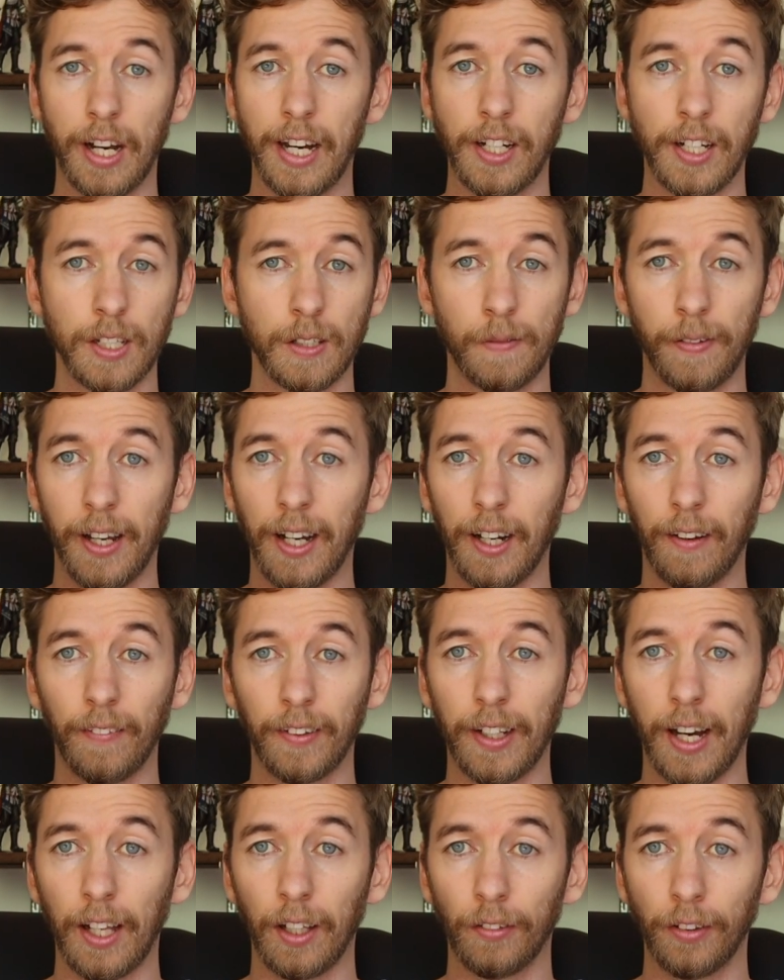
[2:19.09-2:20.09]
I just found in
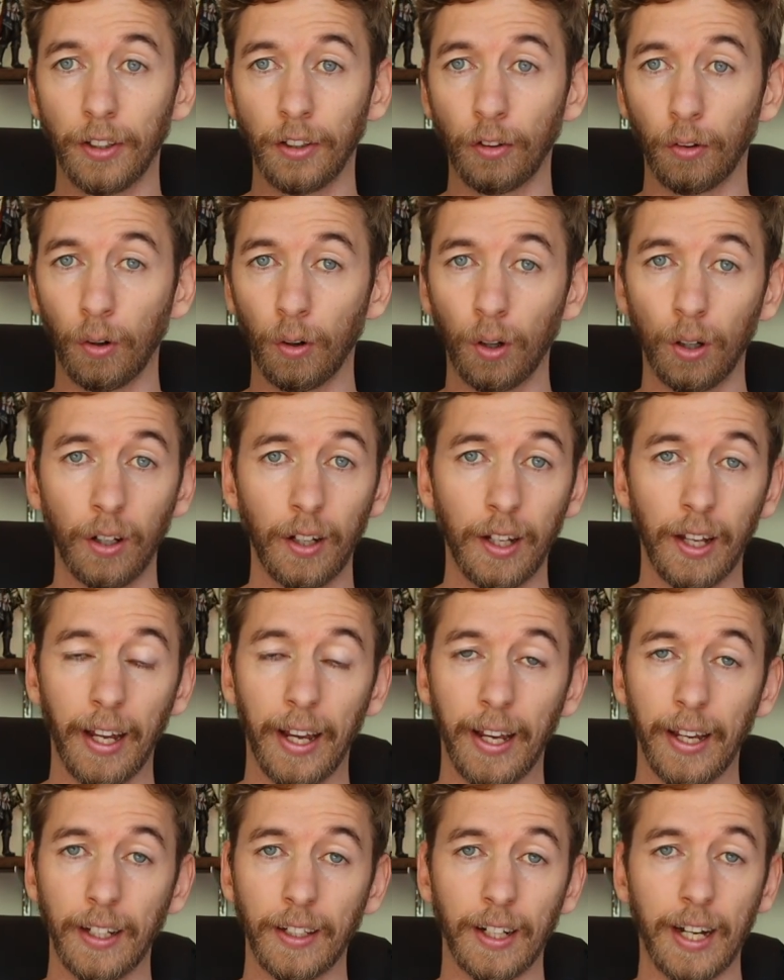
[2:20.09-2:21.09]
the cutlery drawer,
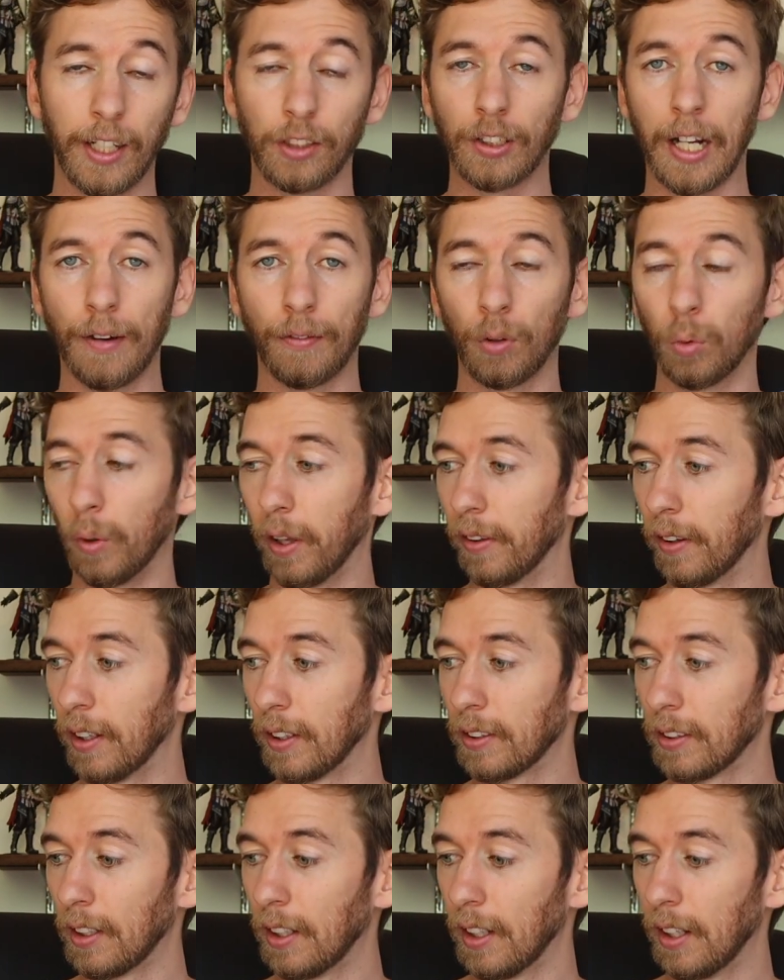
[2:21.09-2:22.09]
and I travel with
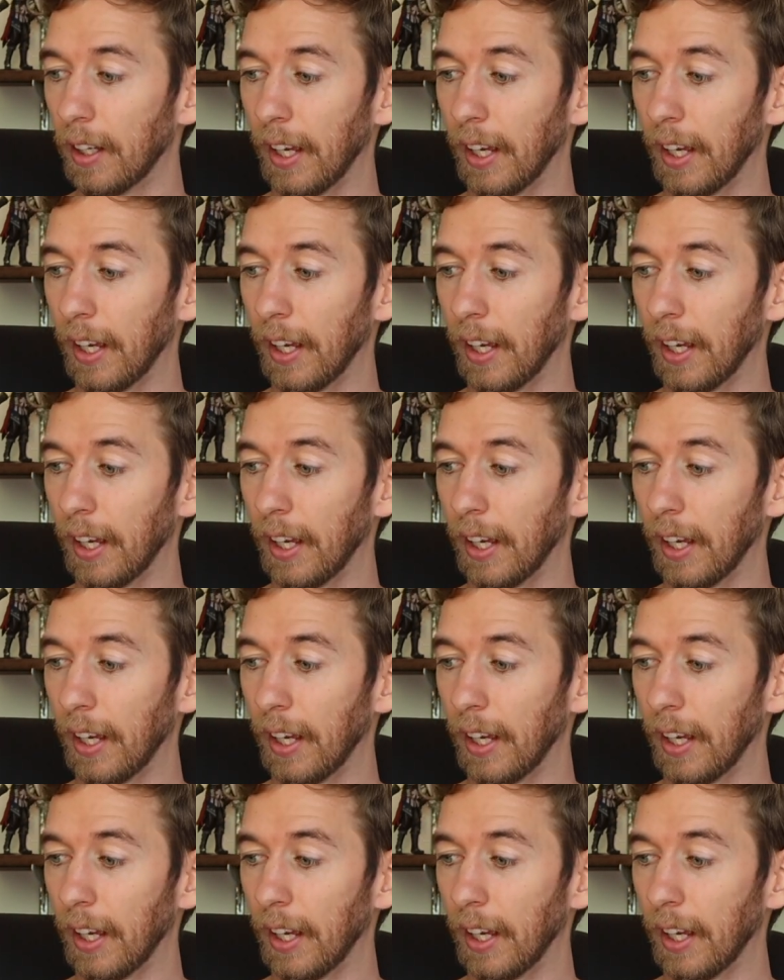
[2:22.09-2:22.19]
it,